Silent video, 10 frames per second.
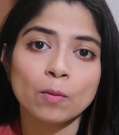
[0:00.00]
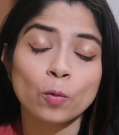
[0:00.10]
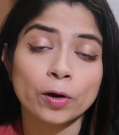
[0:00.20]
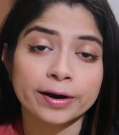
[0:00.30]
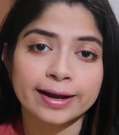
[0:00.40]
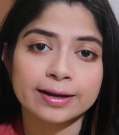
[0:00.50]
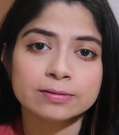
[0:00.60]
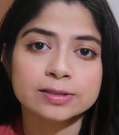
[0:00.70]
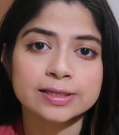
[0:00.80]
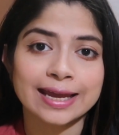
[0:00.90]

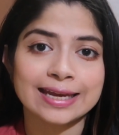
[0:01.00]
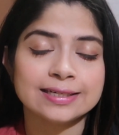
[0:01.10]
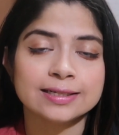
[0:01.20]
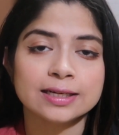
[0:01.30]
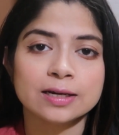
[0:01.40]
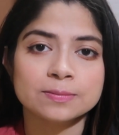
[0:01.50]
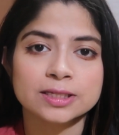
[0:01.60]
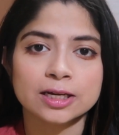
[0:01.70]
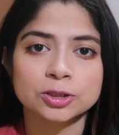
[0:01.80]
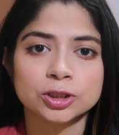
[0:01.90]
workout, the 80-day
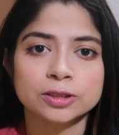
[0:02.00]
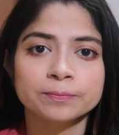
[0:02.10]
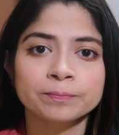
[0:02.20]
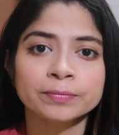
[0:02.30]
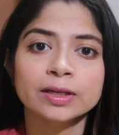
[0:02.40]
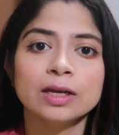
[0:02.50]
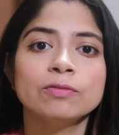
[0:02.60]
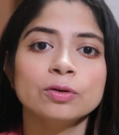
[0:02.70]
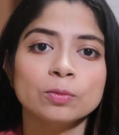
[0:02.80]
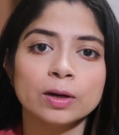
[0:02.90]
obsession.
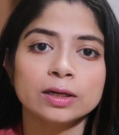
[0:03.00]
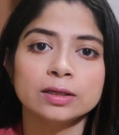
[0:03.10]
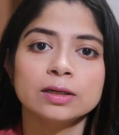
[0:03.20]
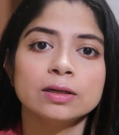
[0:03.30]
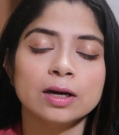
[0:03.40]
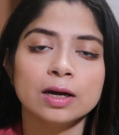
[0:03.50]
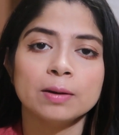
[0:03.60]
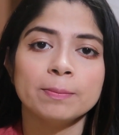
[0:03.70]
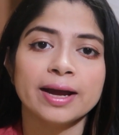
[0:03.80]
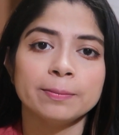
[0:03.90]
If you wanna
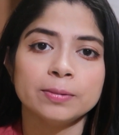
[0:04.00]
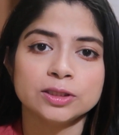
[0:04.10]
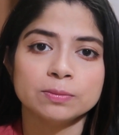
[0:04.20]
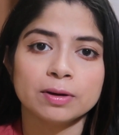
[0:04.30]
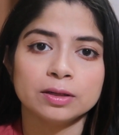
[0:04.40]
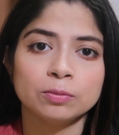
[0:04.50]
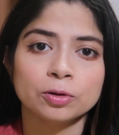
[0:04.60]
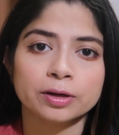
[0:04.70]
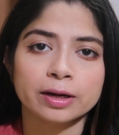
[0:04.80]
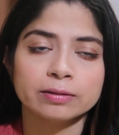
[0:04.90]
buy Beachbody
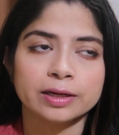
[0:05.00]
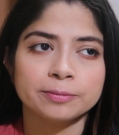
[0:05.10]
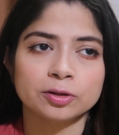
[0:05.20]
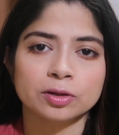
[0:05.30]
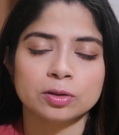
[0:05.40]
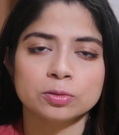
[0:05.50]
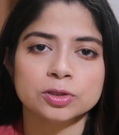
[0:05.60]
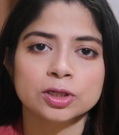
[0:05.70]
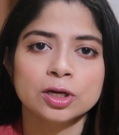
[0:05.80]
workout, I'm not a coach.